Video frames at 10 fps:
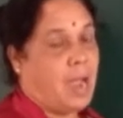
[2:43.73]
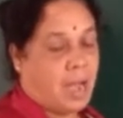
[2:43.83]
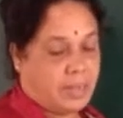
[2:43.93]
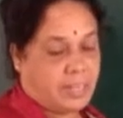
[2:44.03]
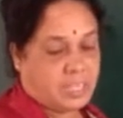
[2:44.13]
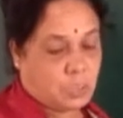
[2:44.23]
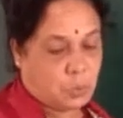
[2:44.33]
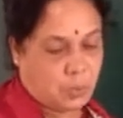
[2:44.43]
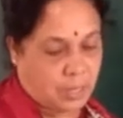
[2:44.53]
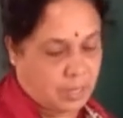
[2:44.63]
And dear
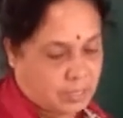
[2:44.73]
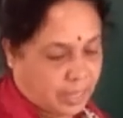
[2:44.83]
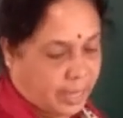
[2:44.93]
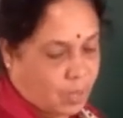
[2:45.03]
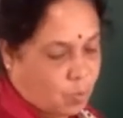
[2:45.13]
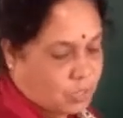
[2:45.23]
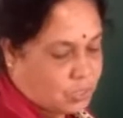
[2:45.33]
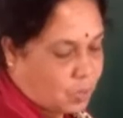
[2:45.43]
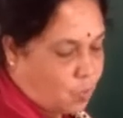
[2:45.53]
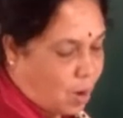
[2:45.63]
student, second
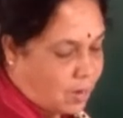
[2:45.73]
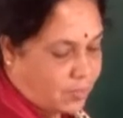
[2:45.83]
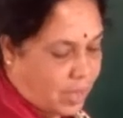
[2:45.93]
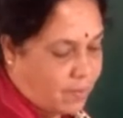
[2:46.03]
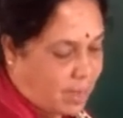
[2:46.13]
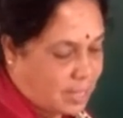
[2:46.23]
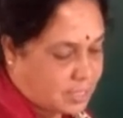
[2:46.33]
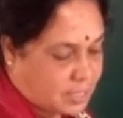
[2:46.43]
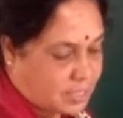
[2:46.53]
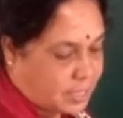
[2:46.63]
question what they have
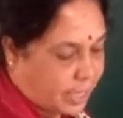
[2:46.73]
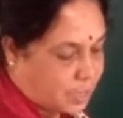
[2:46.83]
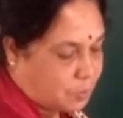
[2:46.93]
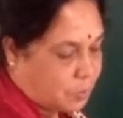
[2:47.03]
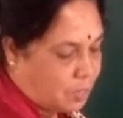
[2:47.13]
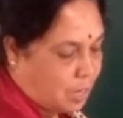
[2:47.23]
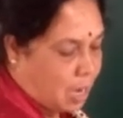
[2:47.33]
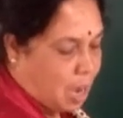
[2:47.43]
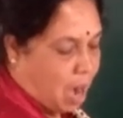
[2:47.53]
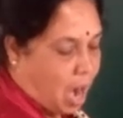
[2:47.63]
asked in the
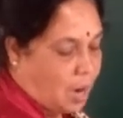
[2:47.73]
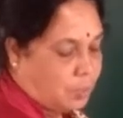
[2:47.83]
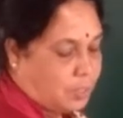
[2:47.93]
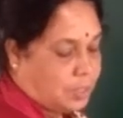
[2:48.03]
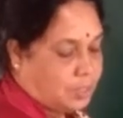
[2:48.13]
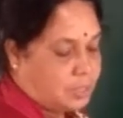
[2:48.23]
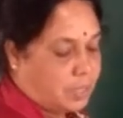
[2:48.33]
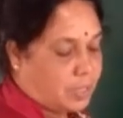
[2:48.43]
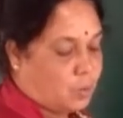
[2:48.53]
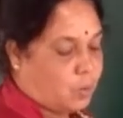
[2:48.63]
textbook, how does
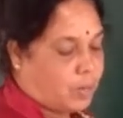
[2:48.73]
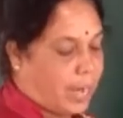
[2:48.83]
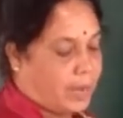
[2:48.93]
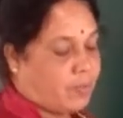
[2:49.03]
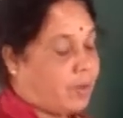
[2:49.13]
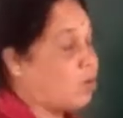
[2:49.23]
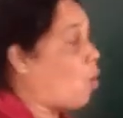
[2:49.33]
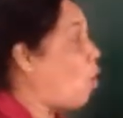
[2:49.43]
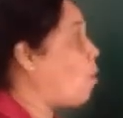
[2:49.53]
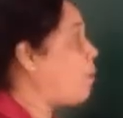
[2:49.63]
it look at the
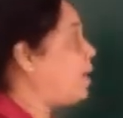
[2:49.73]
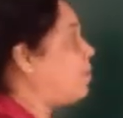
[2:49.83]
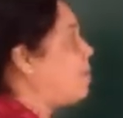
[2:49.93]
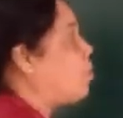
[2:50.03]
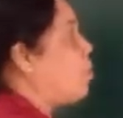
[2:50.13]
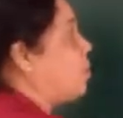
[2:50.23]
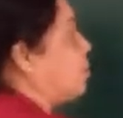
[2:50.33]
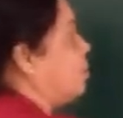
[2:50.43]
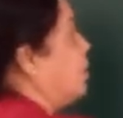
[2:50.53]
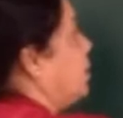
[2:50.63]
top and the bottom?